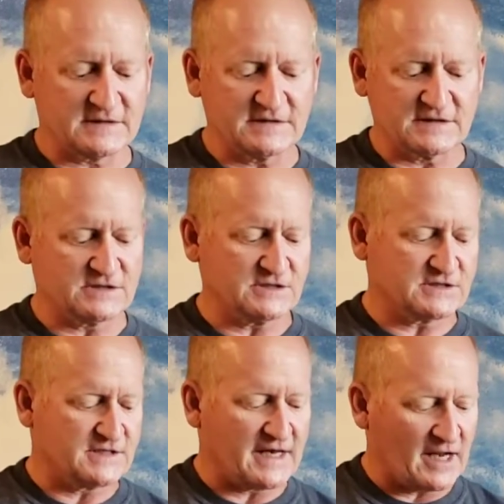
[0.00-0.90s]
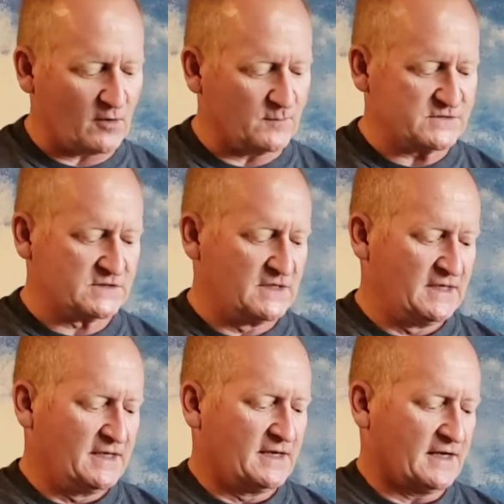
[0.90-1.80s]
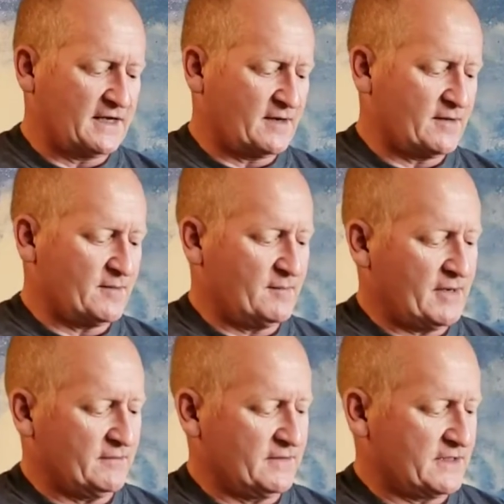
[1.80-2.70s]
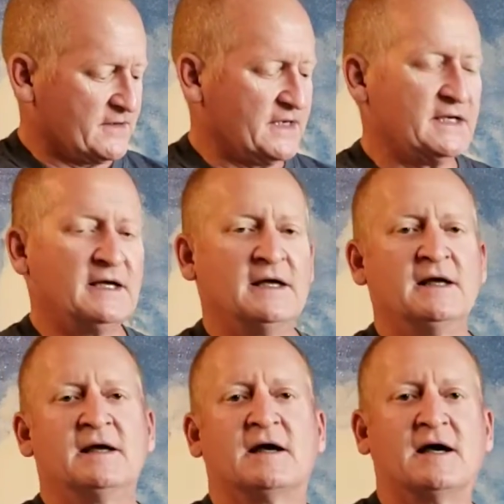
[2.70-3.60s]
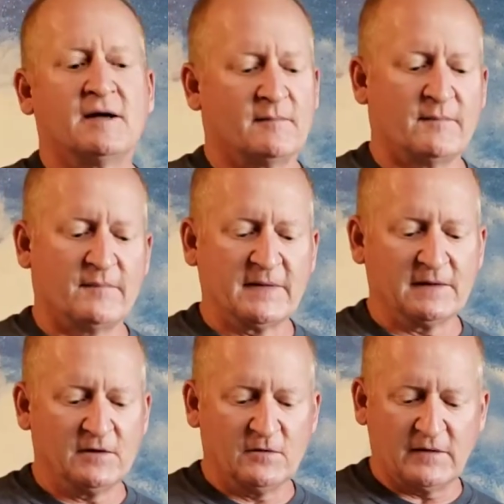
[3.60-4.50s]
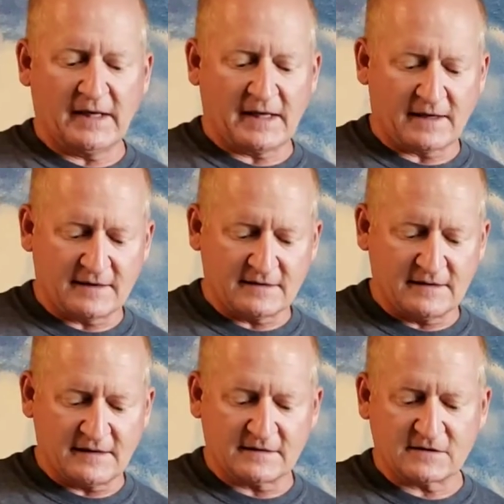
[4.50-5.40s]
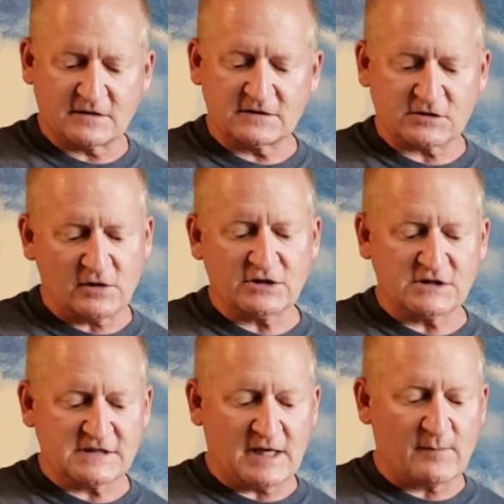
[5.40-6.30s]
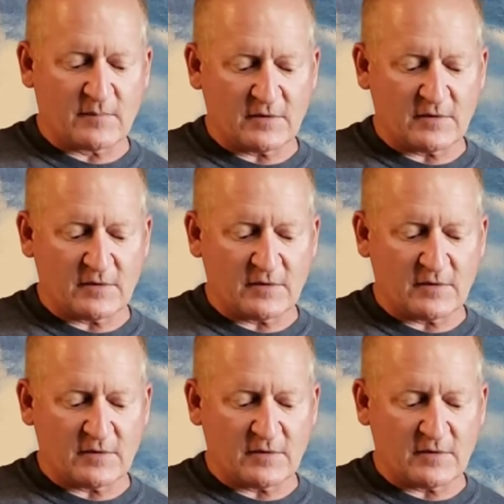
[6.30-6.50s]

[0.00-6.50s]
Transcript: This is just an Alps mountaineering pillow, and it scrunches down